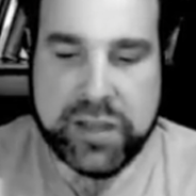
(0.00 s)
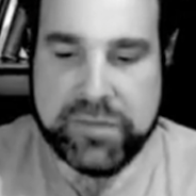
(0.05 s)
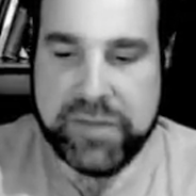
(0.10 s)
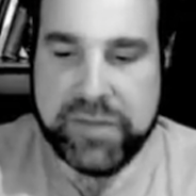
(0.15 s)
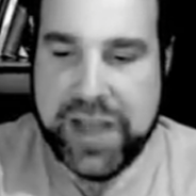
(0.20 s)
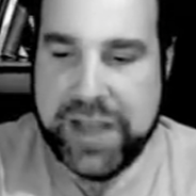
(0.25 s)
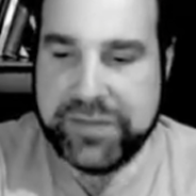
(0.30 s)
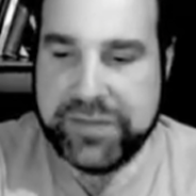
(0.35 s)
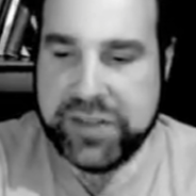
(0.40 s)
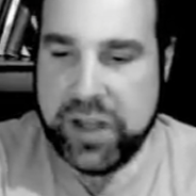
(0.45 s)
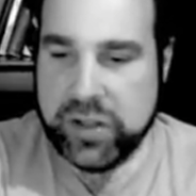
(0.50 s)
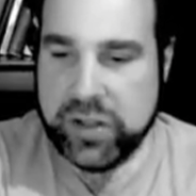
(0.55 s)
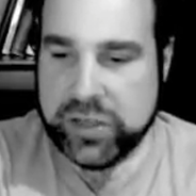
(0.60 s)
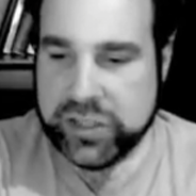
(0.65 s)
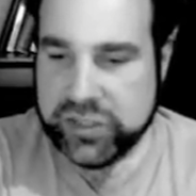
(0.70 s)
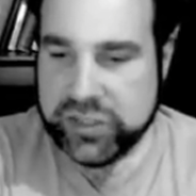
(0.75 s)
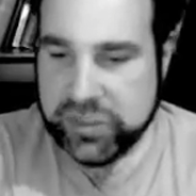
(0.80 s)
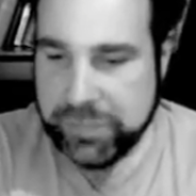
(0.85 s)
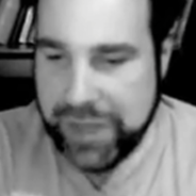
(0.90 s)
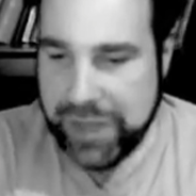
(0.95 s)

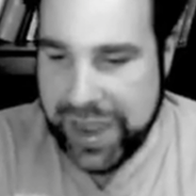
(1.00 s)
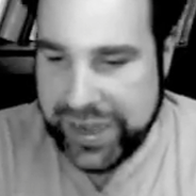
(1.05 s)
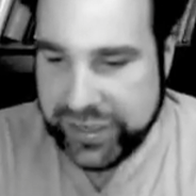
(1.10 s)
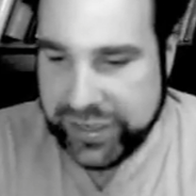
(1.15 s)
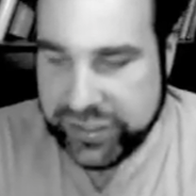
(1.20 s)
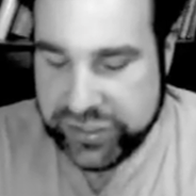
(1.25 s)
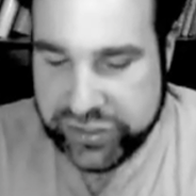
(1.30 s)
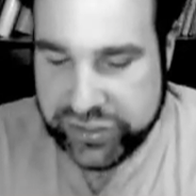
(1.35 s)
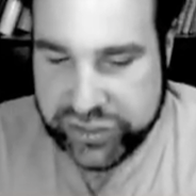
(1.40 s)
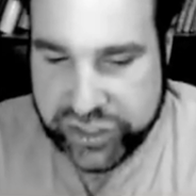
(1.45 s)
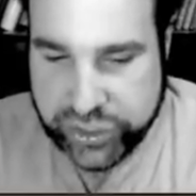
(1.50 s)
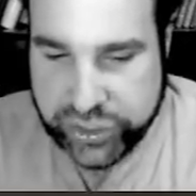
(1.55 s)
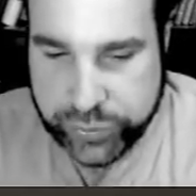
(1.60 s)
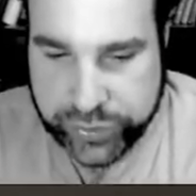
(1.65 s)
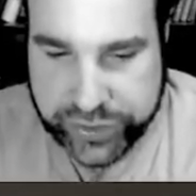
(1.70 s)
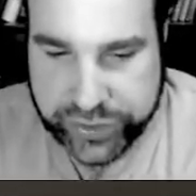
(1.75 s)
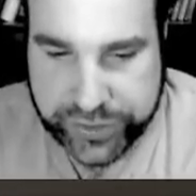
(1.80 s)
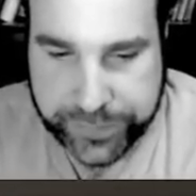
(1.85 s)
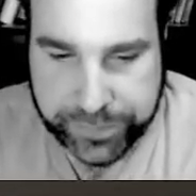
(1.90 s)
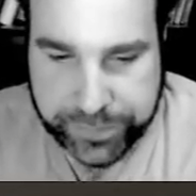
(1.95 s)
$5 from Iron
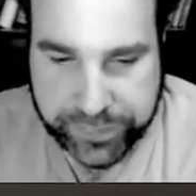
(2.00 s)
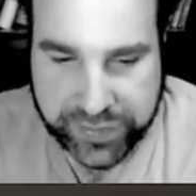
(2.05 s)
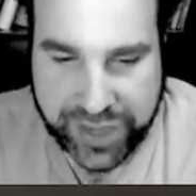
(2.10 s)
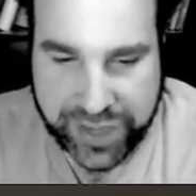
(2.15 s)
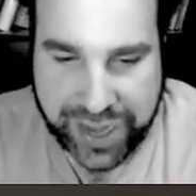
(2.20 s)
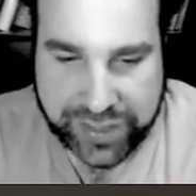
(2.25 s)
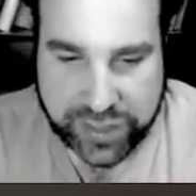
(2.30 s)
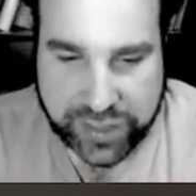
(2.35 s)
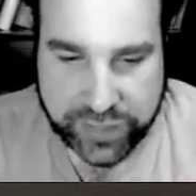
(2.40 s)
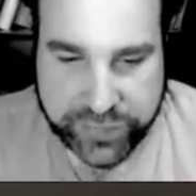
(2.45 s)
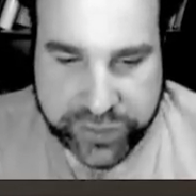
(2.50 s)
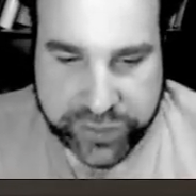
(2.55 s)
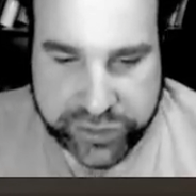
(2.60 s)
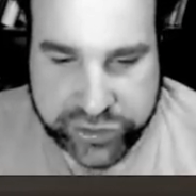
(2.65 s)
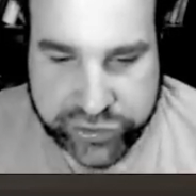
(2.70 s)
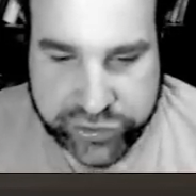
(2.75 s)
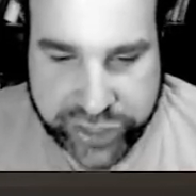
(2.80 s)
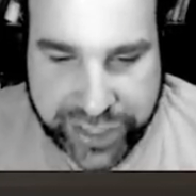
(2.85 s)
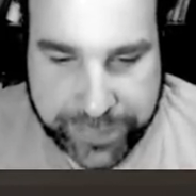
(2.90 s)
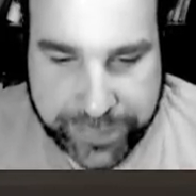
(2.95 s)
Duke. I love your
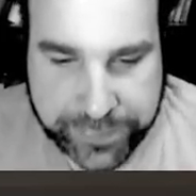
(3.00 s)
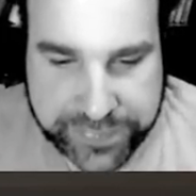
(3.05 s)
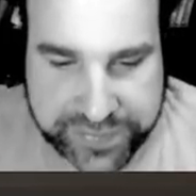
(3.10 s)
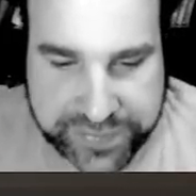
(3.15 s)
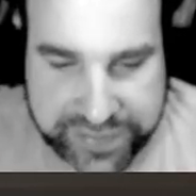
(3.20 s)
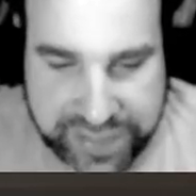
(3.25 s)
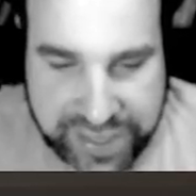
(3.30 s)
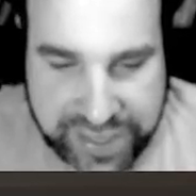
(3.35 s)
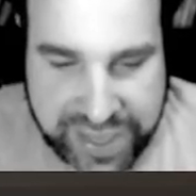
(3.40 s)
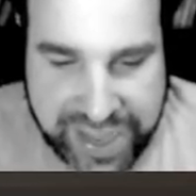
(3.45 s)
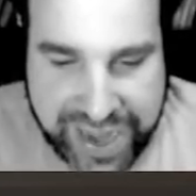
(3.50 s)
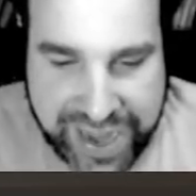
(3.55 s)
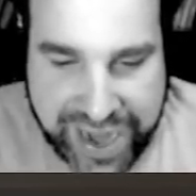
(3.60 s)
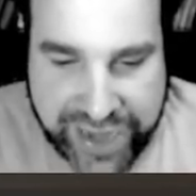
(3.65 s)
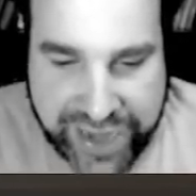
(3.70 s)
streams and